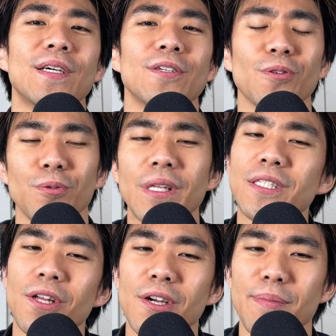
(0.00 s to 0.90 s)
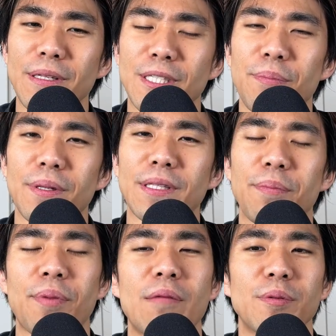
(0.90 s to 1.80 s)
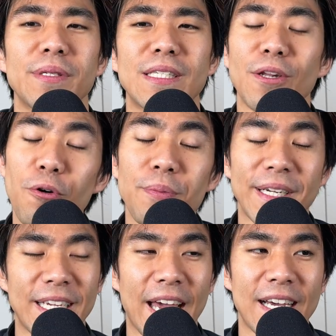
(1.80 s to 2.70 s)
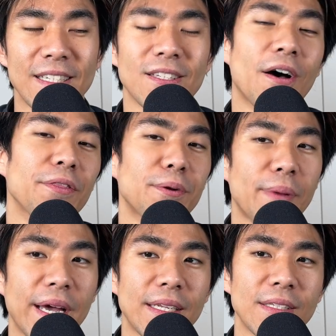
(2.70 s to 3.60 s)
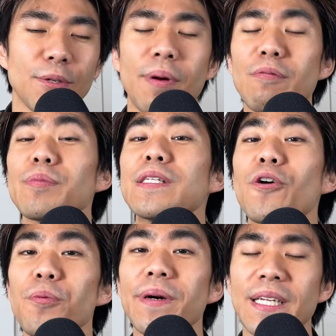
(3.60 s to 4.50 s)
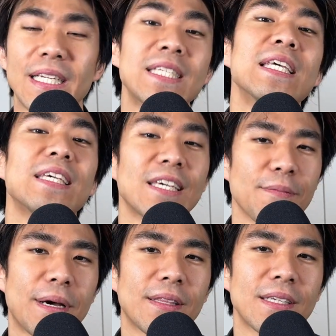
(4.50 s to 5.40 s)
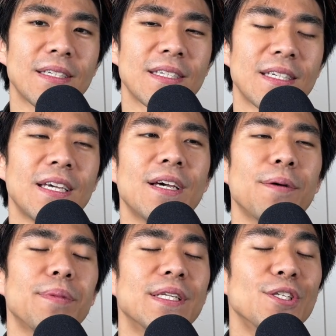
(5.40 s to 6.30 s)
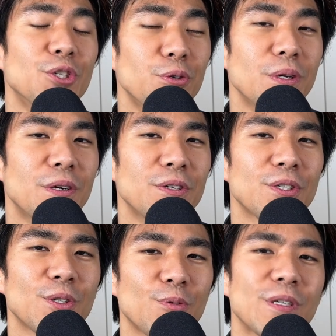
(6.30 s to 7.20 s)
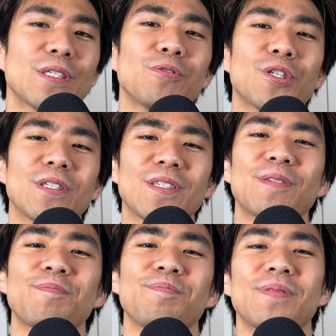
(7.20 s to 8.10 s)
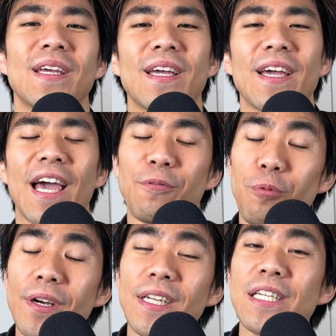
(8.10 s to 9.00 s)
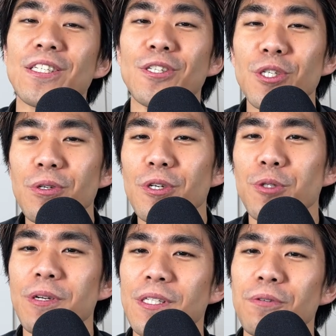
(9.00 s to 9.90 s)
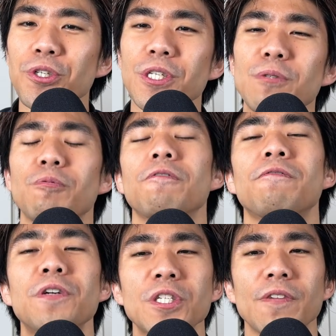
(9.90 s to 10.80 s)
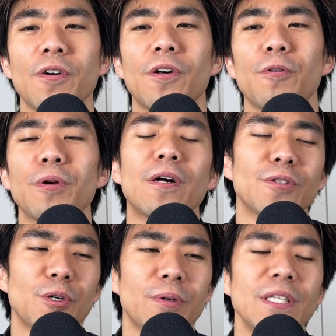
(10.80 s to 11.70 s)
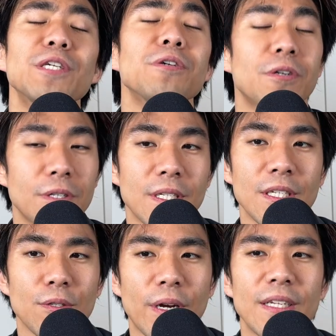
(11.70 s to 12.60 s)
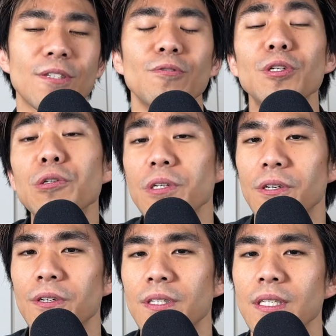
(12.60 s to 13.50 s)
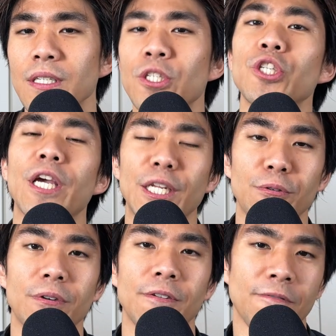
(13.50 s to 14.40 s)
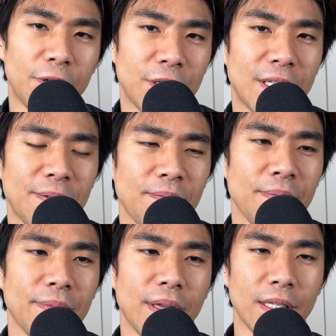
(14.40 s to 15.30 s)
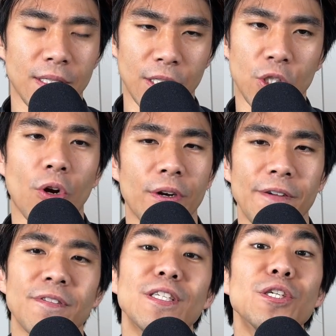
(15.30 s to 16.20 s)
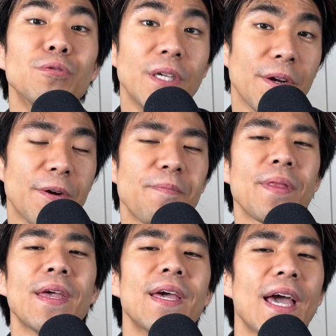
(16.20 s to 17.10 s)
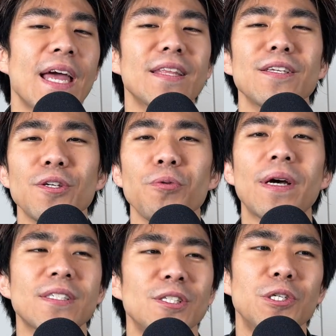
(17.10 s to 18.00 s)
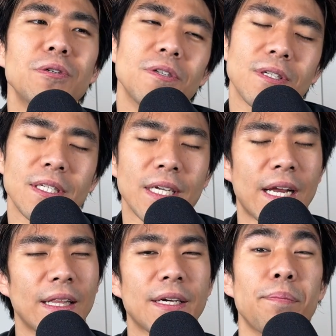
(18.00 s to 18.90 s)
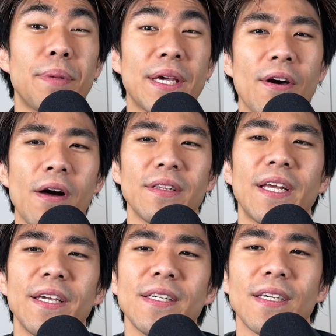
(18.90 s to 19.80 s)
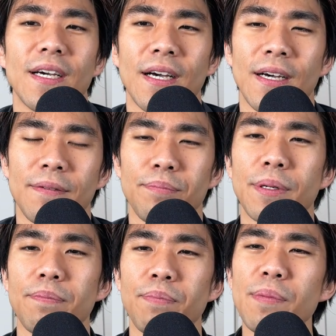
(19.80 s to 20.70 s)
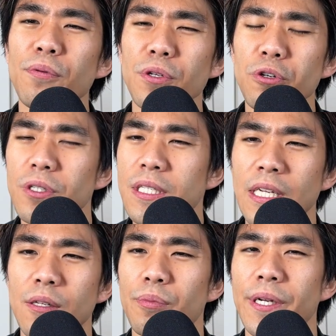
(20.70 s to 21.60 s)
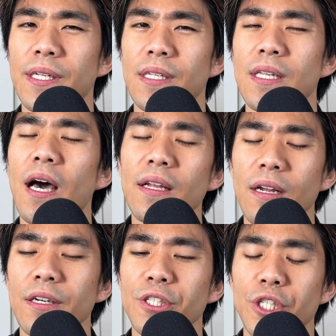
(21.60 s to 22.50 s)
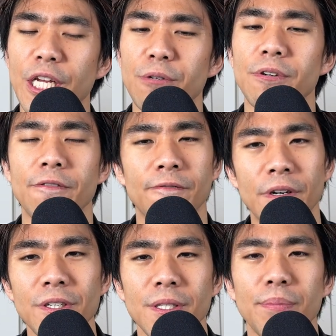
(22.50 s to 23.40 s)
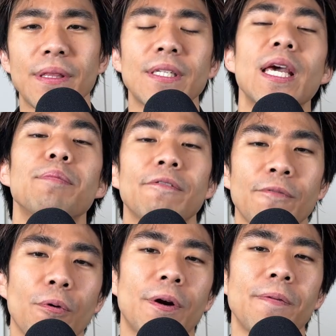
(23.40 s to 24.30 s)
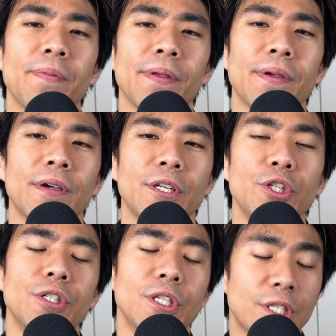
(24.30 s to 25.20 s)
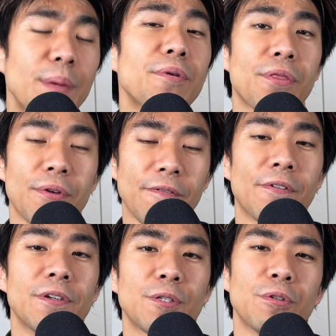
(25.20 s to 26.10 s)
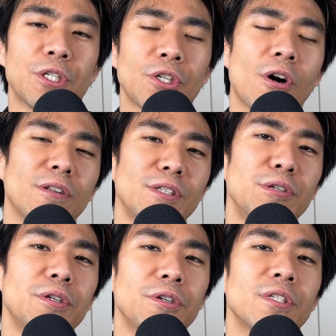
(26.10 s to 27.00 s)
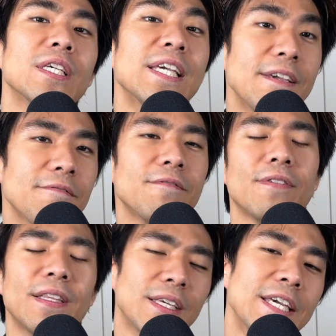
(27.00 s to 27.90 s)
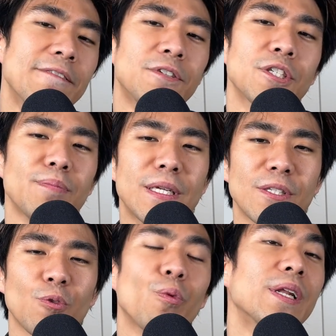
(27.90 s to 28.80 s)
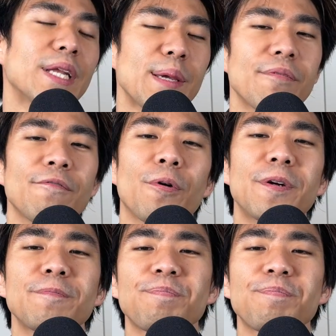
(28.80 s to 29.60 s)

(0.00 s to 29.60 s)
So let's talk about something that probably nobody has on their mind. So probably nobody is thinking about this, but New Year's resolutions. And what is a New Year's resolution? Well, first of all, we all know what New Year's is, right? So New Year's is January 1st. It's the start of the new year. And in the US, New Year's is kind of like a big holiday, but people usually celebrate not on January 1st, but the day before, December 31st, which is called New Year's Eve. And the Eve just means one day before.